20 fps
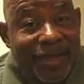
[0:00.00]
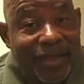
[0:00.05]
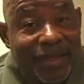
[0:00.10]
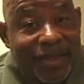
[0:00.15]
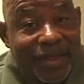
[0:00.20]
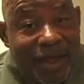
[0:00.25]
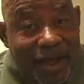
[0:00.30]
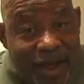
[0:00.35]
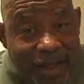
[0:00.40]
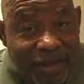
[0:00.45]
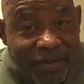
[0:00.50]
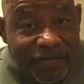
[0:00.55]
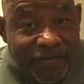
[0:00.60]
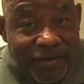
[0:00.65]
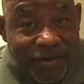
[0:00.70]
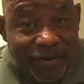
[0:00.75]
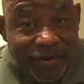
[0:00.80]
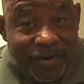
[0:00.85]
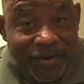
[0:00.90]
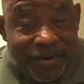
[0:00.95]

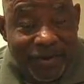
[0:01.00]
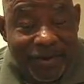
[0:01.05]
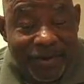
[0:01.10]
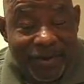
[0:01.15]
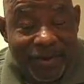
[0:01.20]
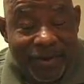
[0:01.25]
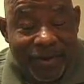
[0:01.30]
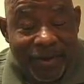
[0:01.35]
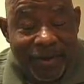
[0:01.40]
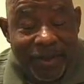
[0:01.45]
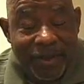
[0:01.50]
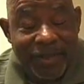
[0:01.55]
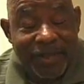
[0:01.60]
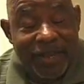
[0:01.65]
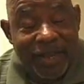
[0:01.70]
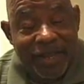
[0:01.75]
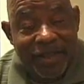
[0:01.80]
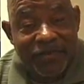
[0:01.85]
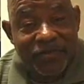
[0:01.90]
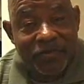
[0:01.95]
Tolliver,
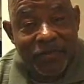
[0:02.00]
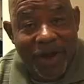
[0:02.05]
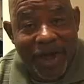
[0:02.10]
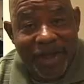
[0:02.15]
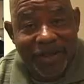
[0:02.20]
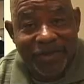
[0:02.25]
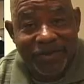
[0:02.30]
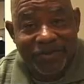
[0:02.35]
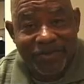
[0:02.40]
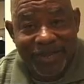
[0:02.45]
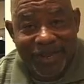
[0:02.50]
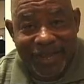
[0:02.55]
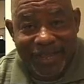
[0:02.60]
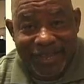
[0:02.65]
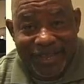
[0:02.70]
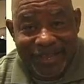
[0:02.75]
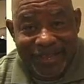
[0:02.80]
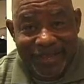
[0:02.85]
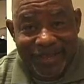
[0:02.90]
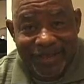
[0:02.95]
tell us why you did
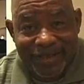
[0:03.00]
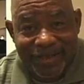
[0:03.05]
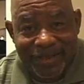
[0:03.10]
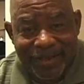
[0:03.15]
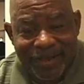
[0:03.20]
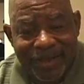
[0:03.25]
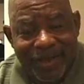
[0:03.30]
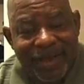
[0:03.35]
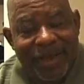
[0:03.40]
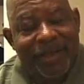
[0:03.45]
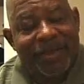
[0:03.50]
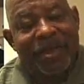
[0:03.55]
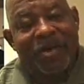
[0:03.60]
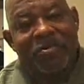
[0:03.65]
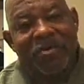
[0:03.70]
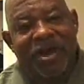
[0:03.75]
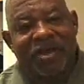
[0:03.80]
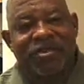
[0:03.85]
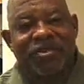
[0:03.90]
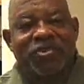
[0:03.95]
it. Now,
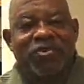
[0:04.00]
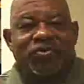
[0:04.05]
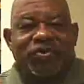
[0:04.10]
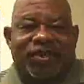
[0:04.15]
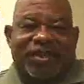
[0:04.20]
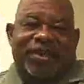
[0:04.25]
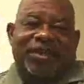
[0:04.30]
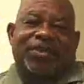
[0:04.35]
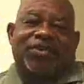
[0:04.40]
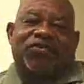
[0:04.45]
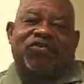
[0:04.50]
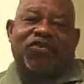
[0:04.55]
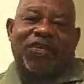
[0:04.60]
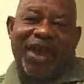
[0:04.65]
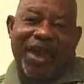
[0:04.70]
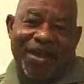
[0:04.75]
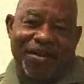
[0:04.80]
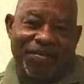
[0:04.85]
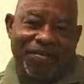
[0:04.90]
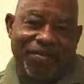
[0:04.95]
where do you see the
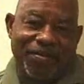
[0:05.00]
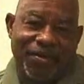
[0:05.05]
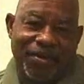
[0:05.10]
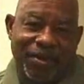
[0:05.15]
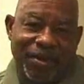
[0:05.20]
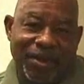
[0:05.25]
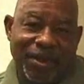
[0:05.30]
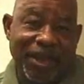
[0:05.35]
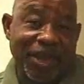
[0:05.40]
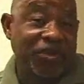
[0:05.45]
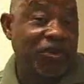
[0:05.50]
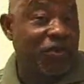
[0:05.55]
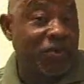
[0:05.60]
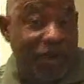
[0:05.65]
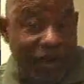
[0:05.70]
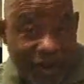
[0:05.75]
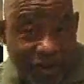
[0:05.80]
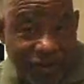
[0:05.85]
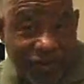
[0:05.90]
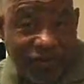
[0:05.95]
trap? Can you
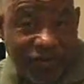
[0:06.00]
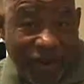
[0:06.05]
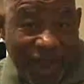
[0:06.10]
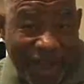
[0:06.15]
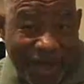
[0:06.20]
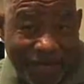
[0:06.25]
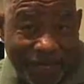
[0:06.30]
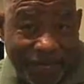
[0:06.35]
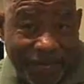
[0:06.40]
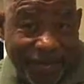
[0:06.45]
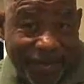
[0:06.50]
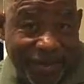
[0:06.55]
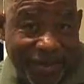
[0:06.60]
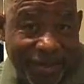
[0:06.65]
hear the trap?